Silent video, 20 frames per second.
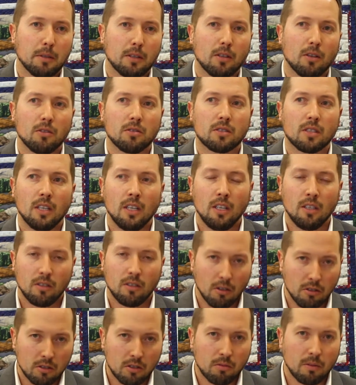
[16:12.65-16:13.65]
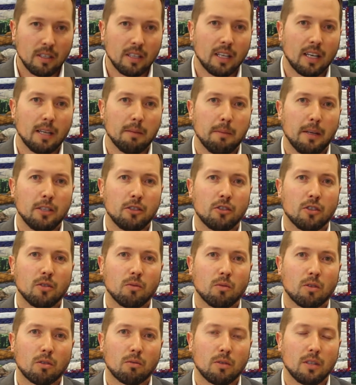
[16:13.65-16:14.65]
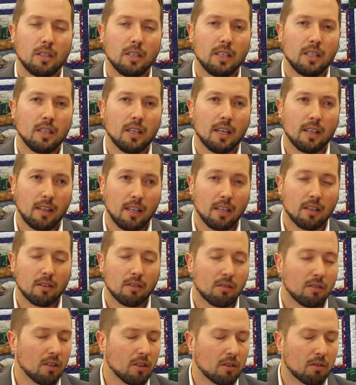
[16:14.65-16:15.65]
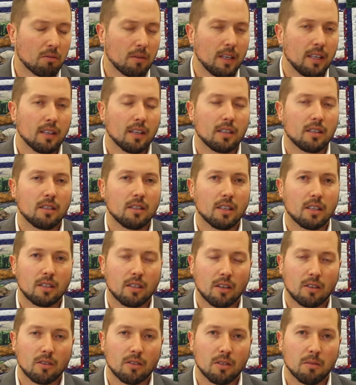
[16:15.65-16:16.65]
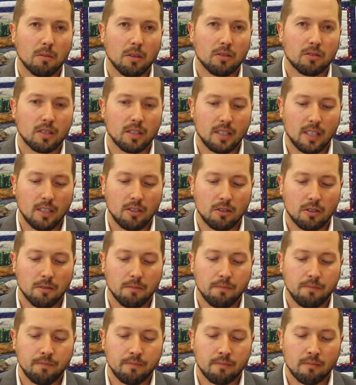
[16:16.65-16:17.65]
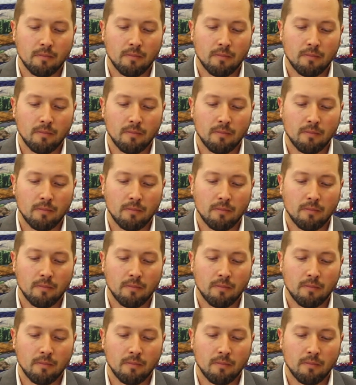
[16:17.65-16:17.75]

But those three that I mentioned were really, I think, the three that garnered the most attention.